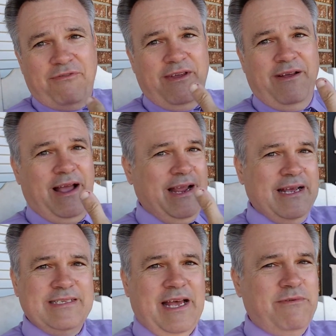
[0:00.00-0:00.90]
I
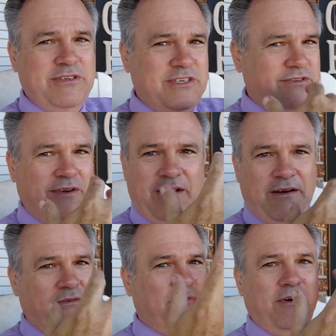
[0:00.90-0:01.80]
guess I was just
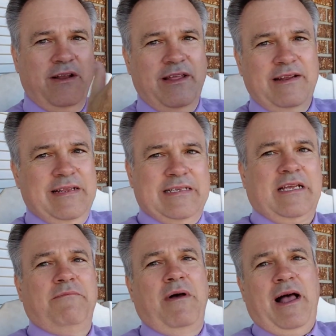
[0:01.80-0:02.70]
really
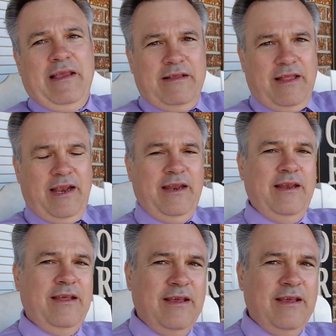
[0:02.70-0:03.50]
discombobulated.